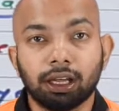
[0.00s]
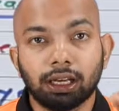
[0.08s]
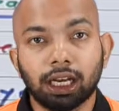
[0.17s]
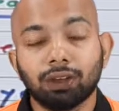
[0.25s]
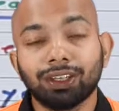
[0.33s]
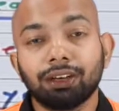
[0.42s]

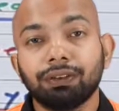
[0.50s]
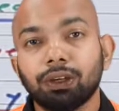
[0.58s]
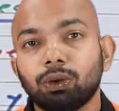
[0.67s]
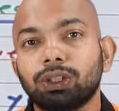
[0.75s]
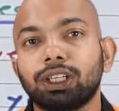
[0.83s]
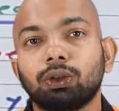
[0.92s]
Now that we
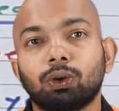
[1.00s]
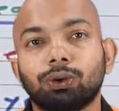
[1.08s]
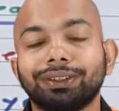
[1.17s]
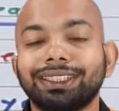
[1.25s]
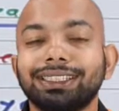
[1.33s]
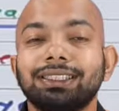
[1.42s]
know that
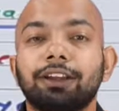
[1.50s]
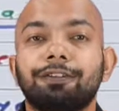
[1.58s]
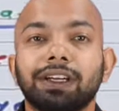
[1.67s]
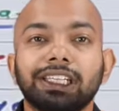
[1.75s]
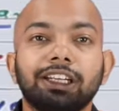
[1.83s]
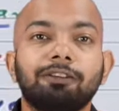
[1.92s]
all these
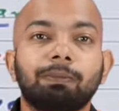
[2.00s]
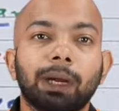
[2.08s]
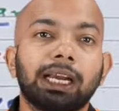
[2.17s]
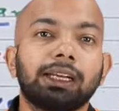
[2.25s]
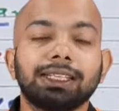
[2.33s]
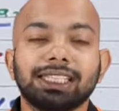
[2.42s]
effective
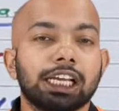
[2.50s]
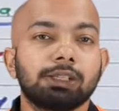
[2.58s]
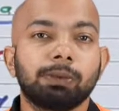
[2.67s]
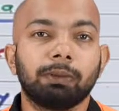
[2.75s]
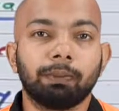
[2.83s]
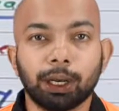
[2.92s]
patterns
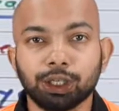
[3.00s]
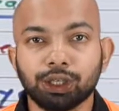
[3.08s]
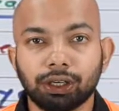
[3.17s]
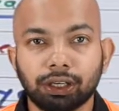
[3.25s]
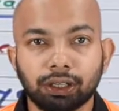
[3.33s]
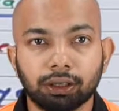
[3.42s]
has been
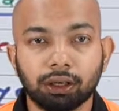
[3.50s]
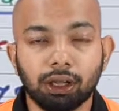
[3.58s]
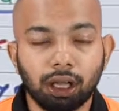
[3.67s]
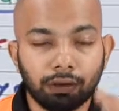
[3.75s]
mentioned here,